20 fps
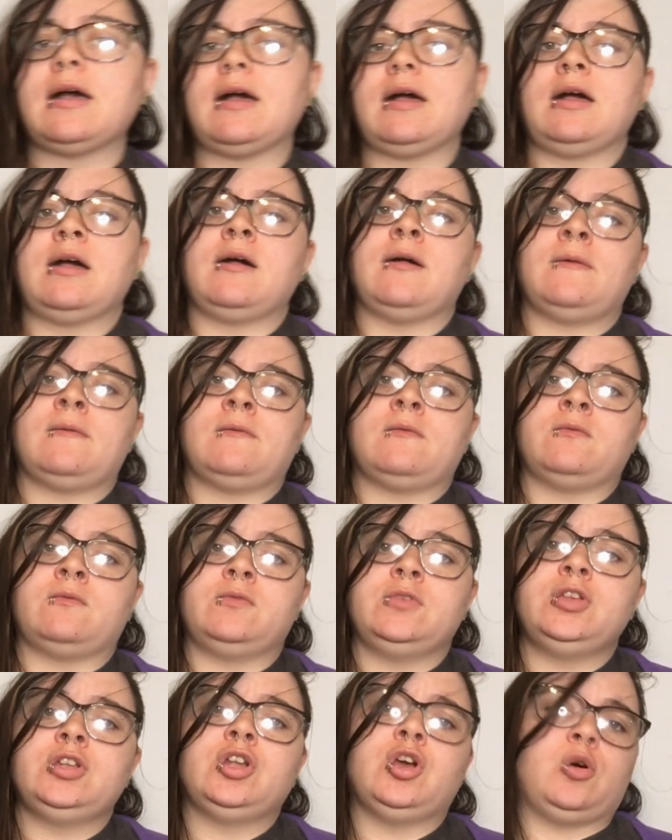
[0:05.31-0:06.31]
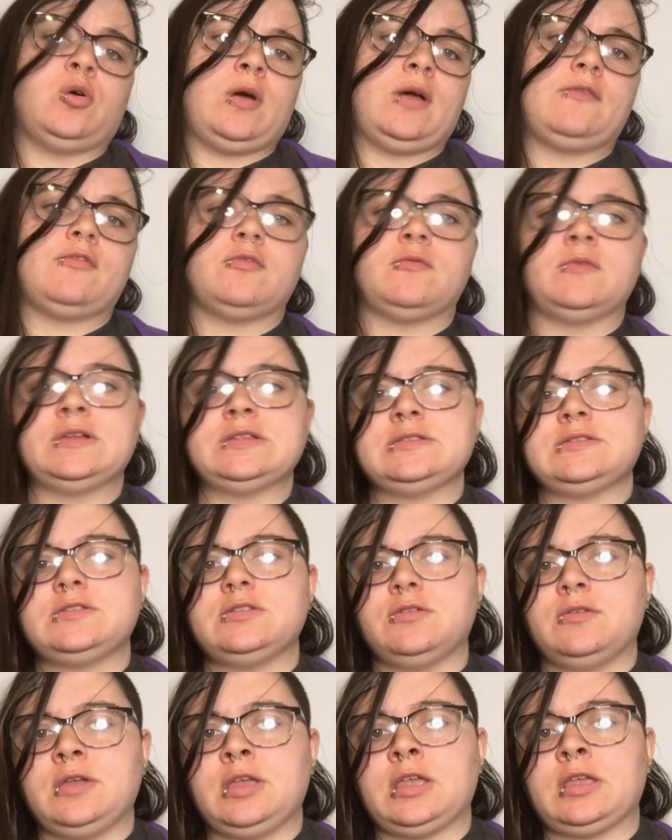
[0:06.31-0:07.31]
Um, you know, everyone's
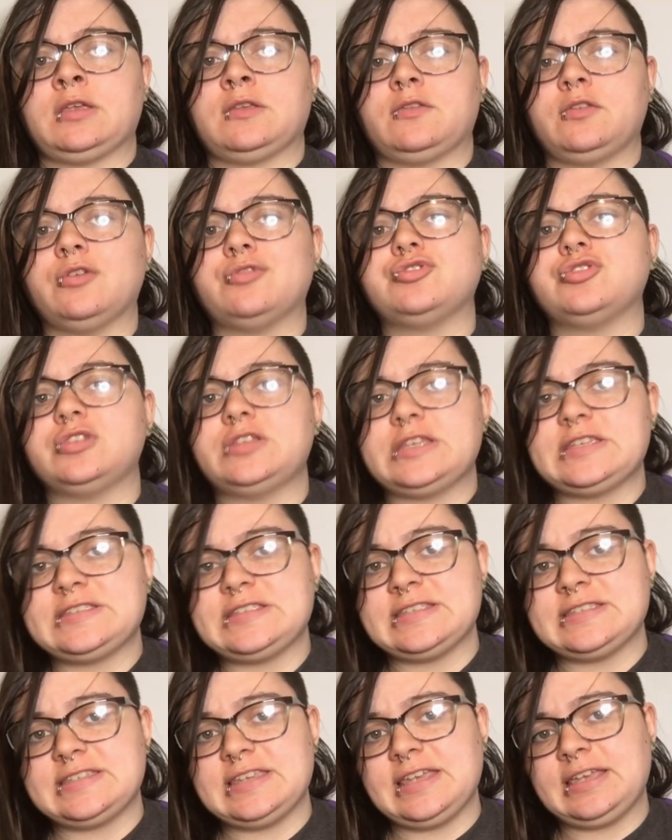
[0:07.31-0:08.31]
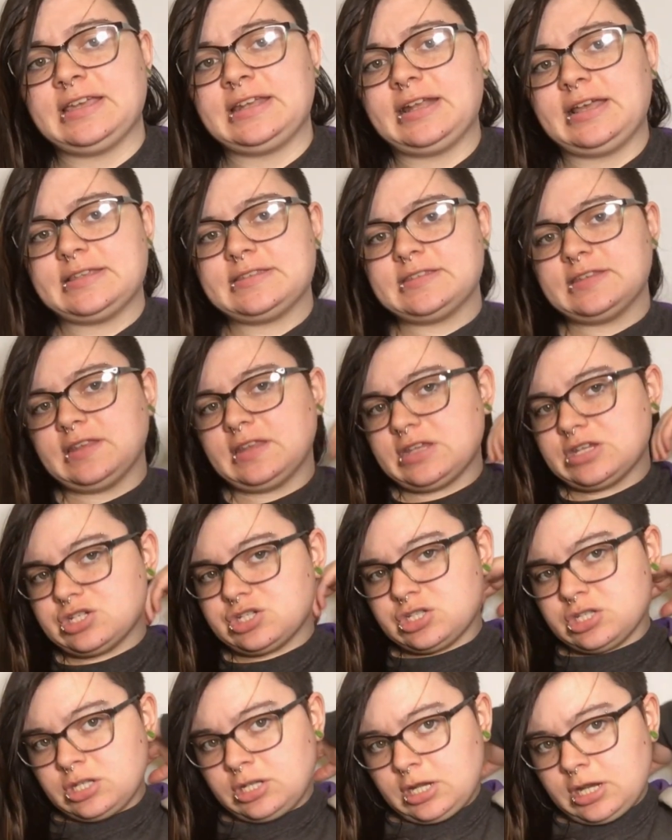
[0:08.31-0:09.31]
doing social distancing and
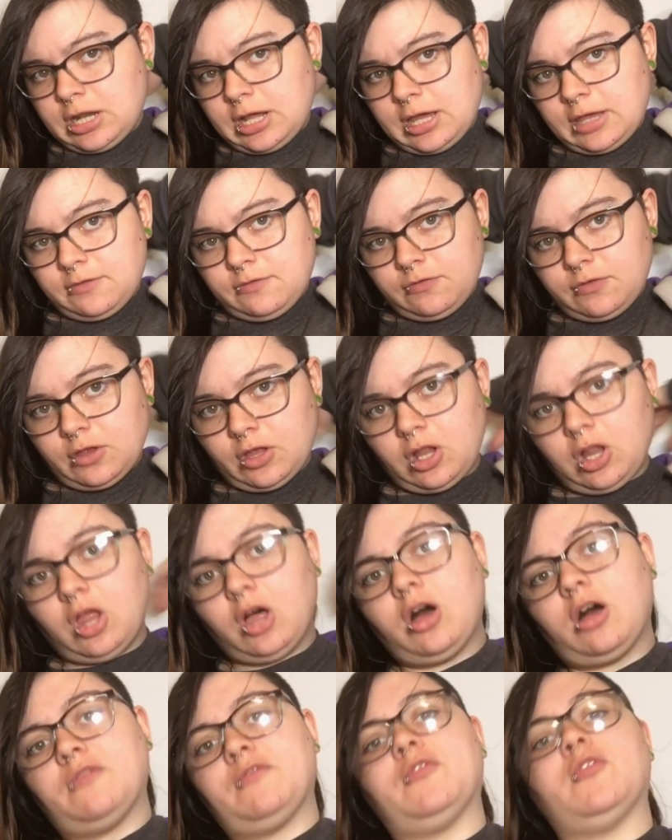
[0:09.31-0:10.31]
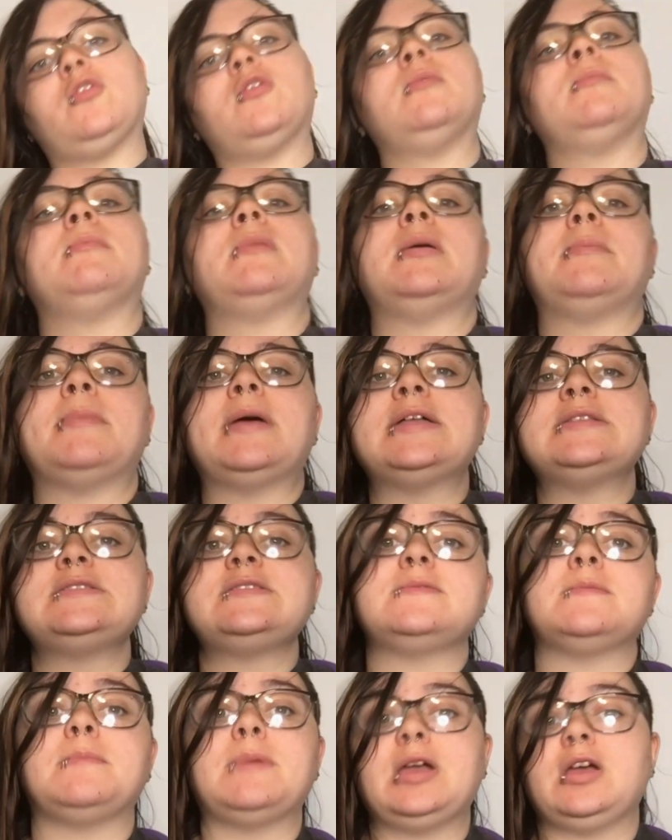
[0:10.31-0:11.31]
isolation, and I feel awful. My
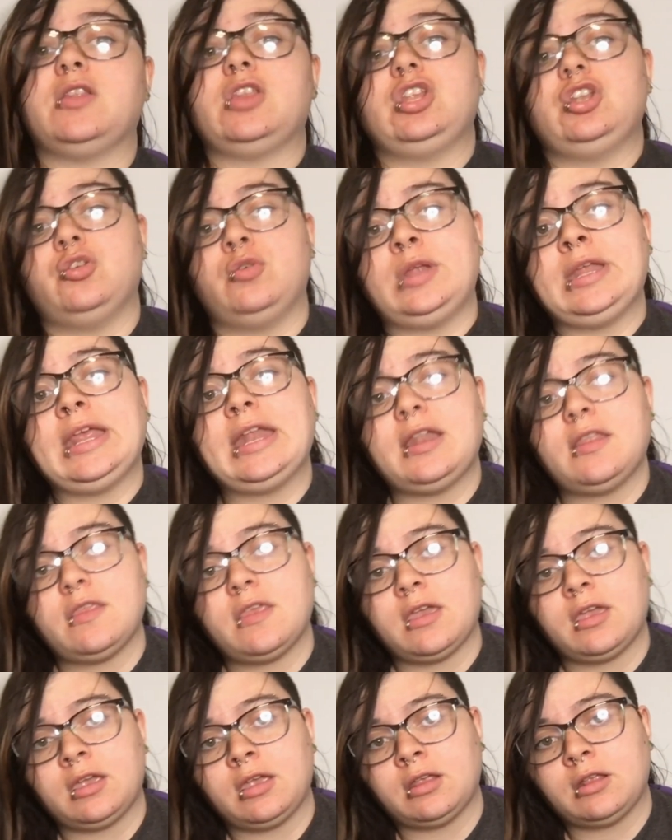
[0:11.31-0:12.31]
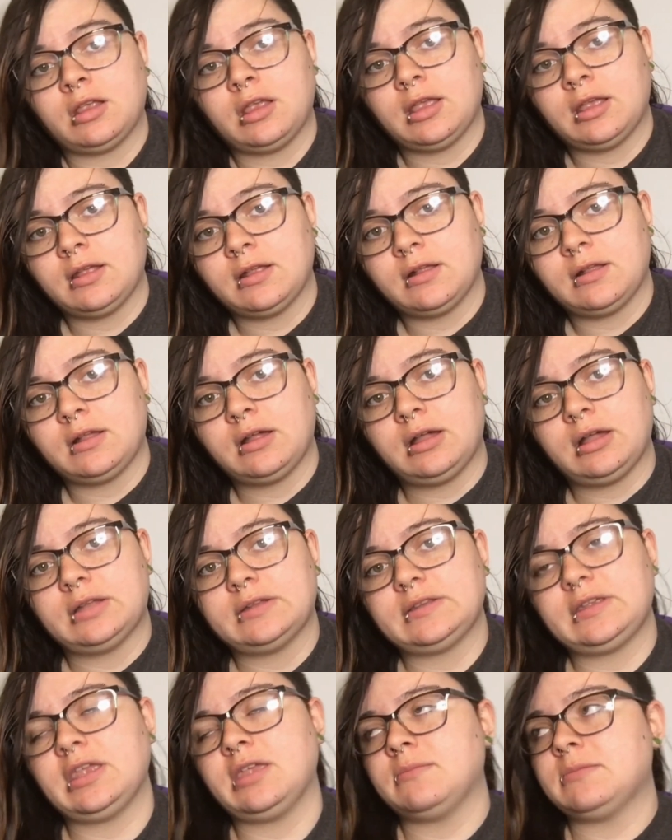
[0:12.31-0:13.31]
meds barely doing anything uh,
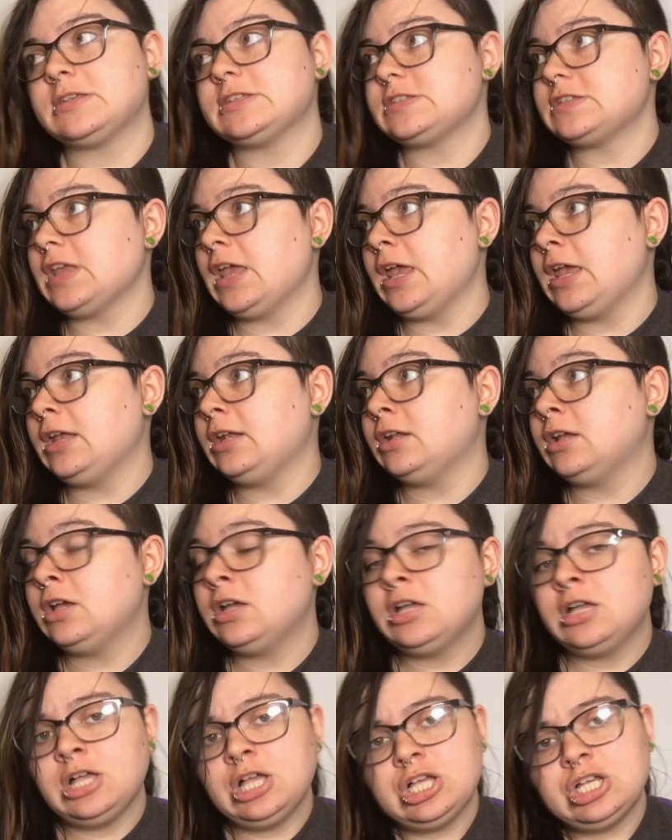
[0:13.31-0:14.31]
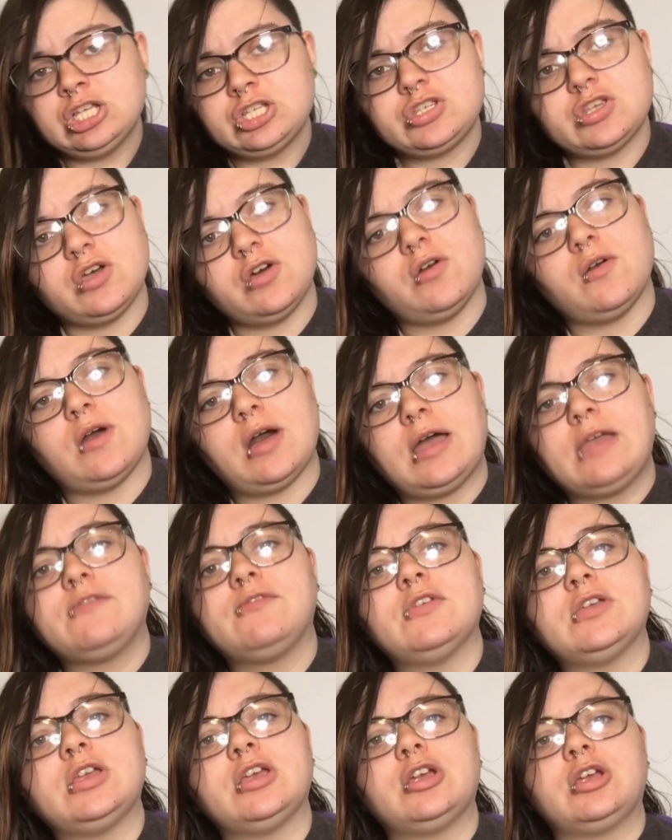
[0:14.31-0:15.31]
to keep me sane, so I
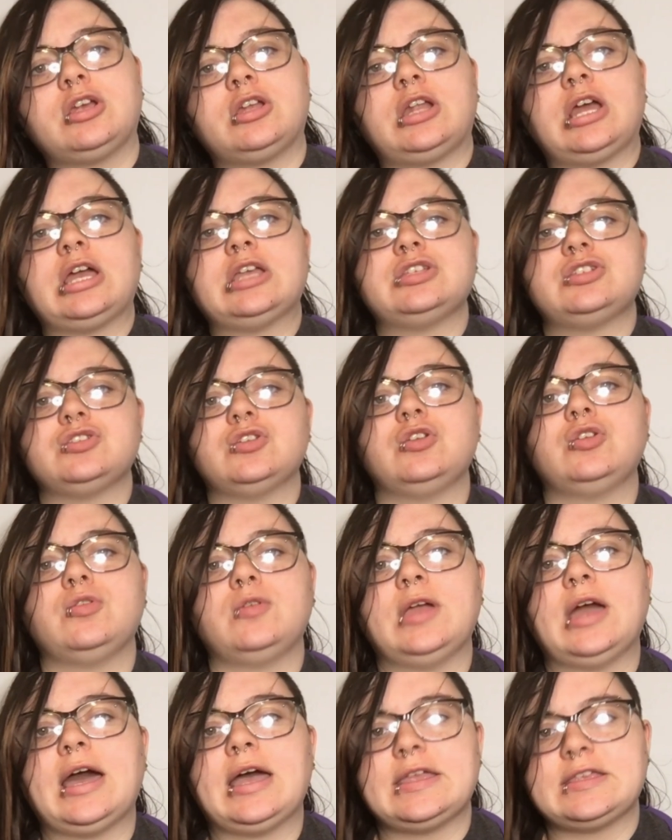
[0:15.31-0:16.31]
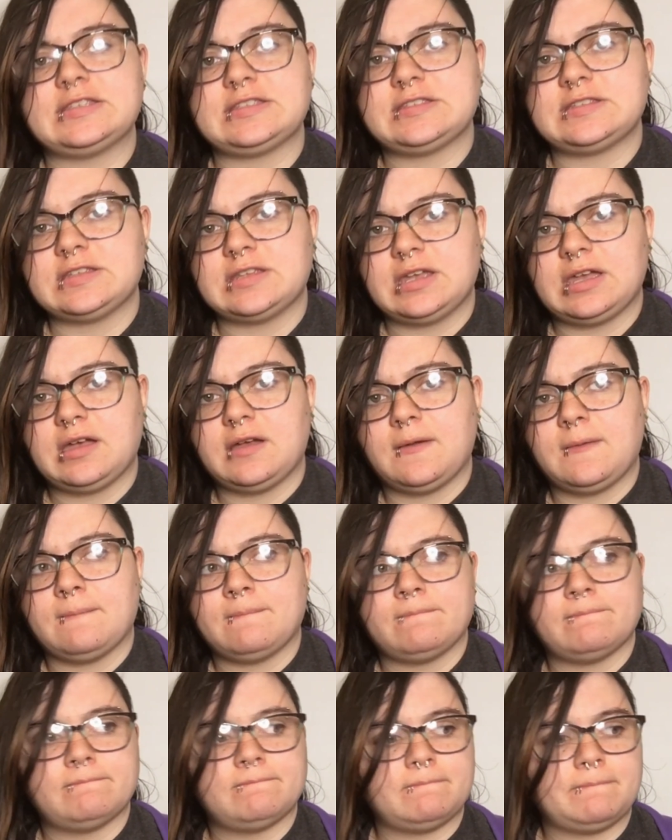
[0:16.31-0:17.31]
figured I'd show you guys,
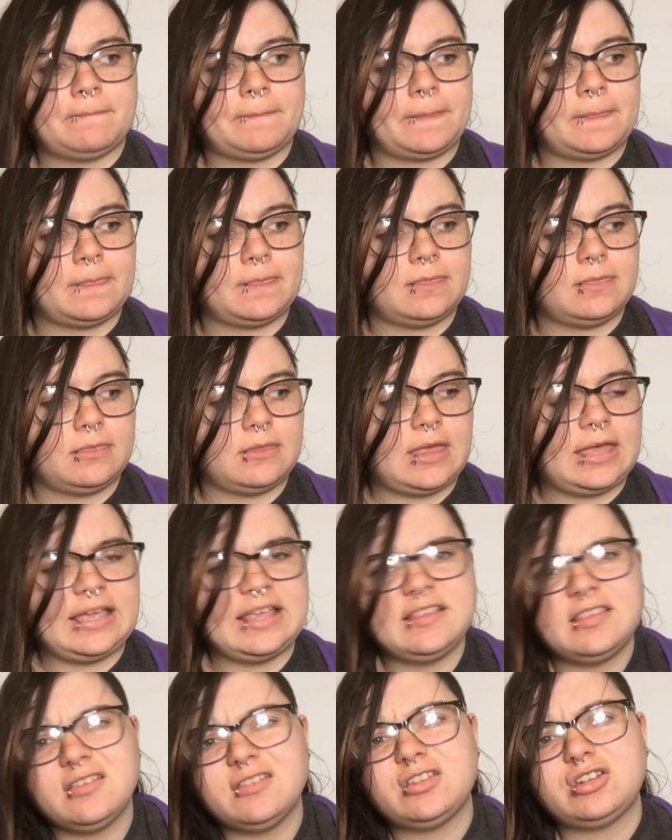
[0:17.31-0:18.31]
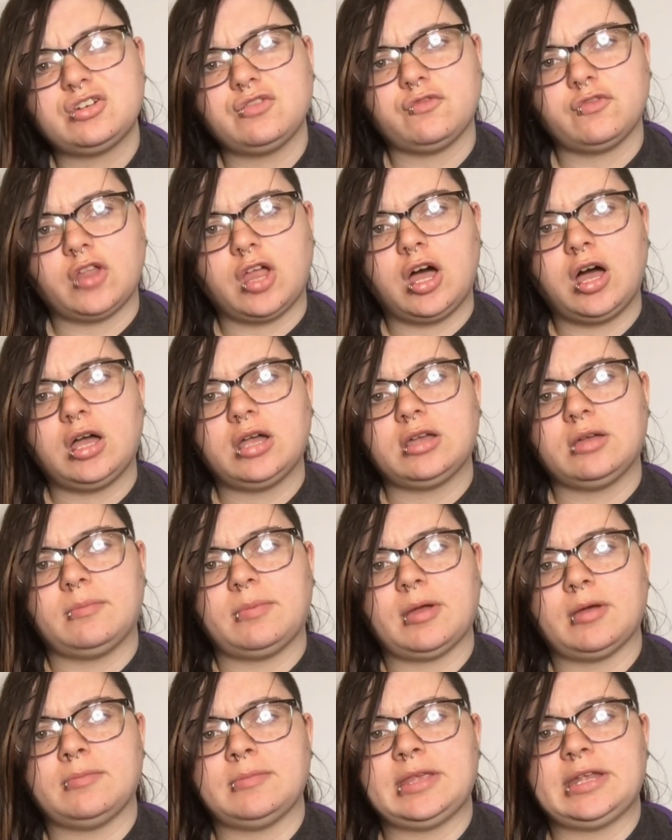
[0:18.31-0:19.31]
um, I guess a little vlog
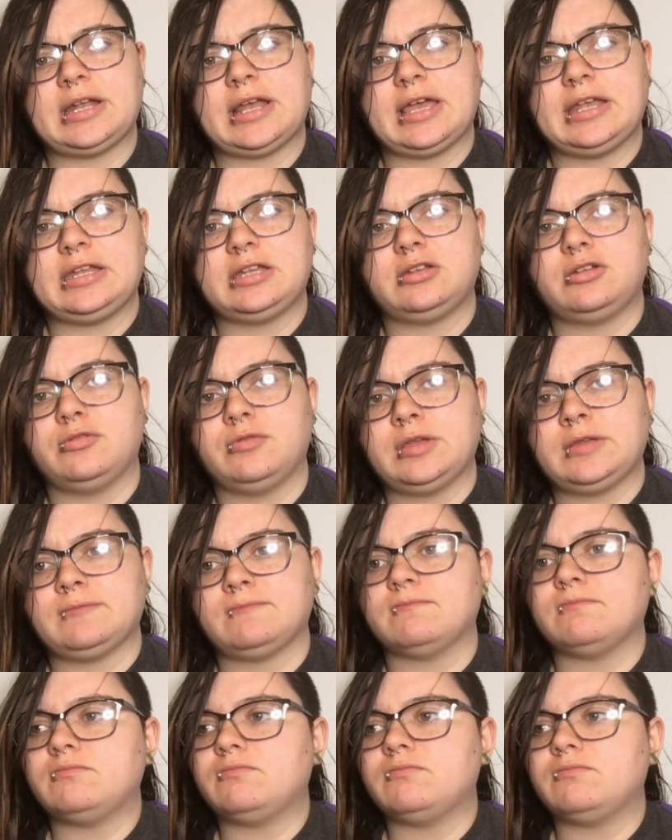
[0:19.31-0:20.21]
about me and Heidi doing